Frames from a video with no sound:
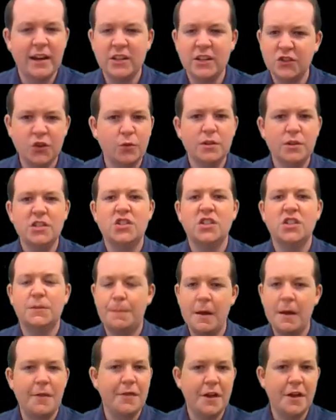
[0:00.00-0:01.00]
It's always just
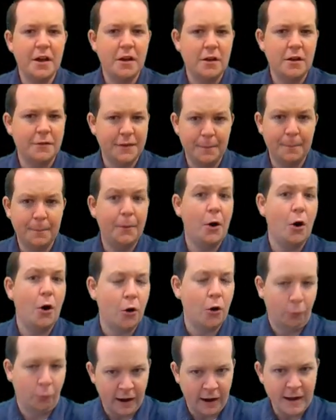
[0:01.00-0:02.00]
been the
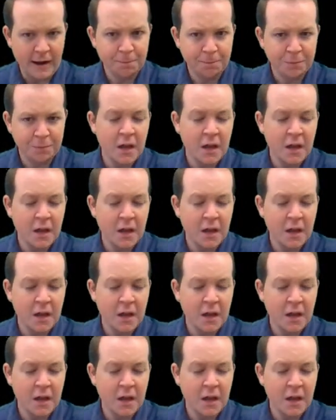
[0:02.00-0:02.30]
ball, right?